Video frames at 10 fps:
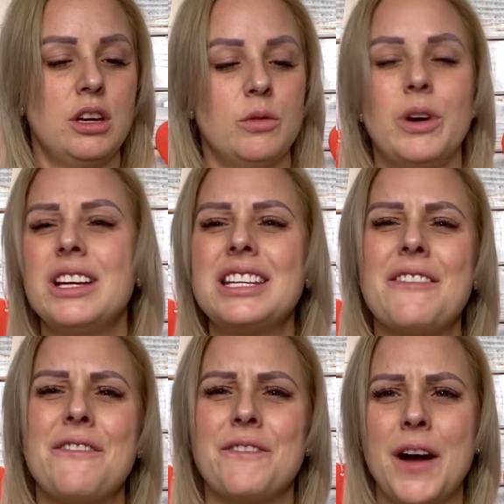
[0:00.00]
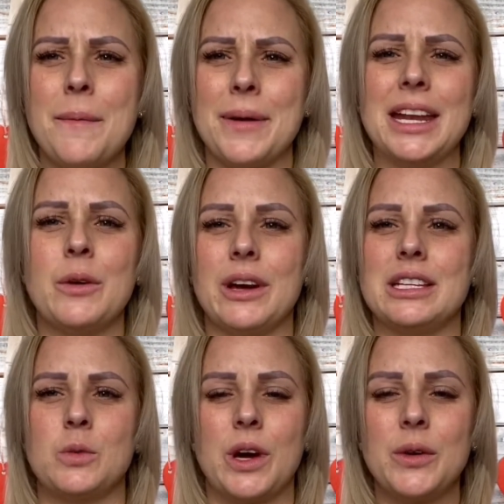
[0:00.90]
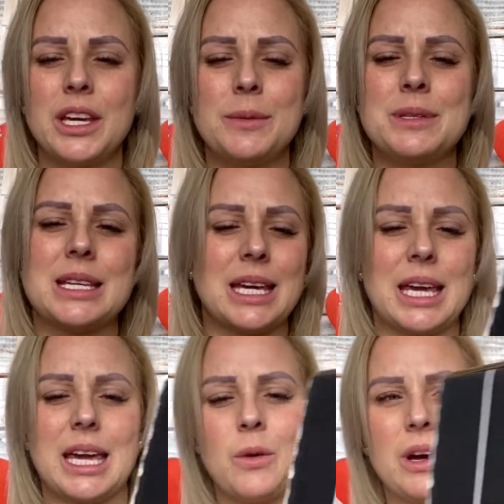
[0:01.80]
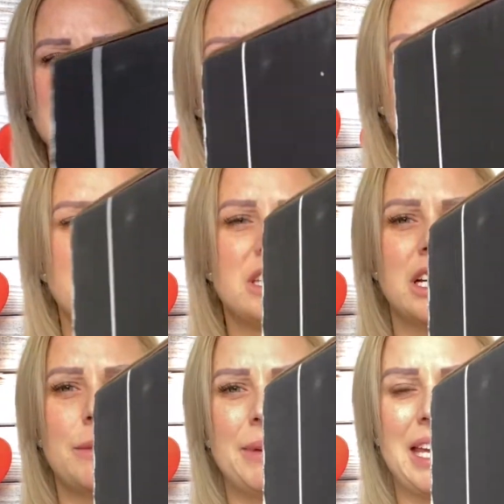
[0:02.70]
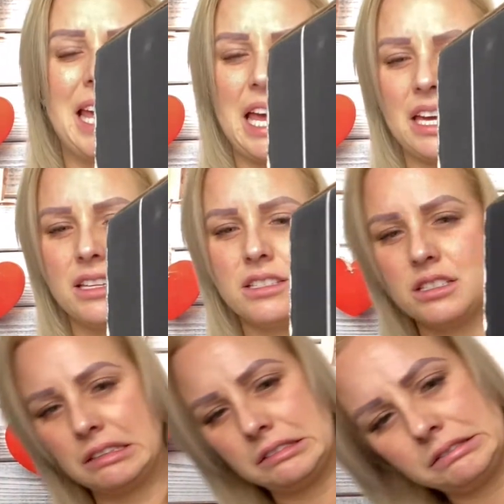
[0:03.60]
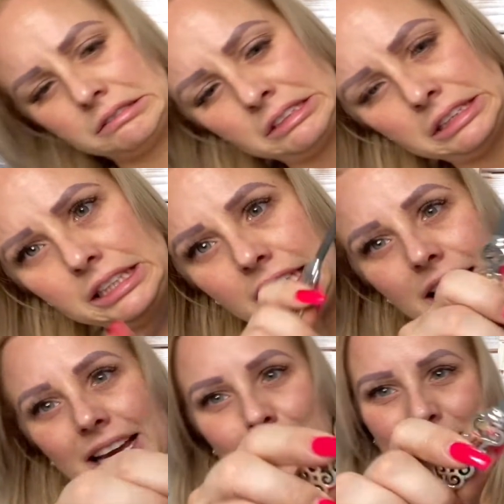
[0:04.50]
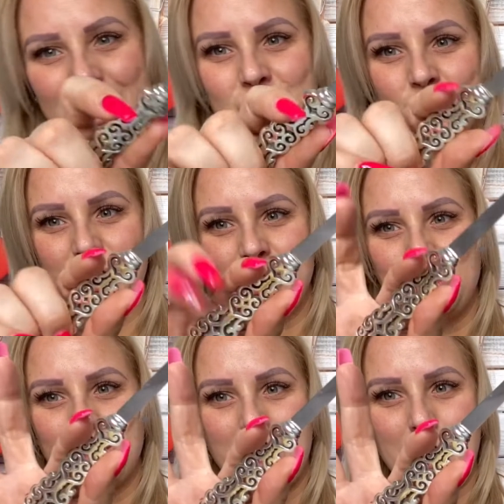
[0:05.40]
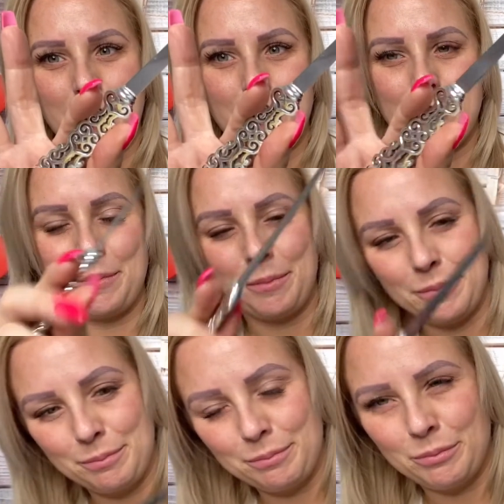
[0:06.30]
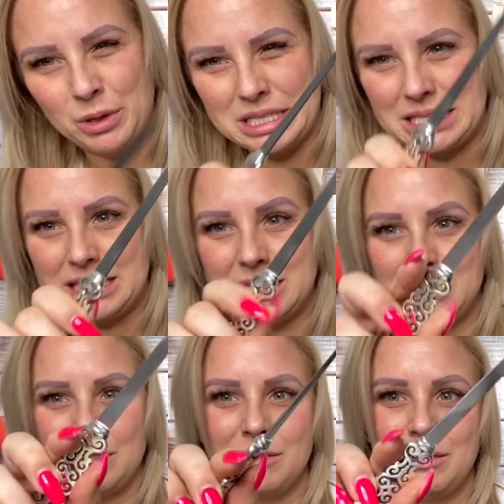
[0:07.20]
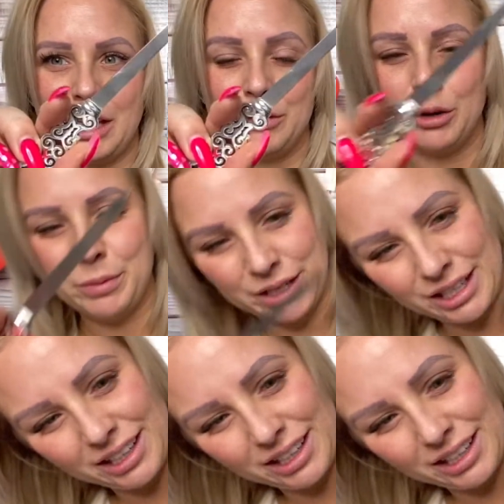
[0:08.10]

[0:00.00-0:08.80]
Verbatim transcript: Where is that from anyways? Why do I keep singing it? Why is it always stuck in my head? And I got my cool new, what is this? Letter opener?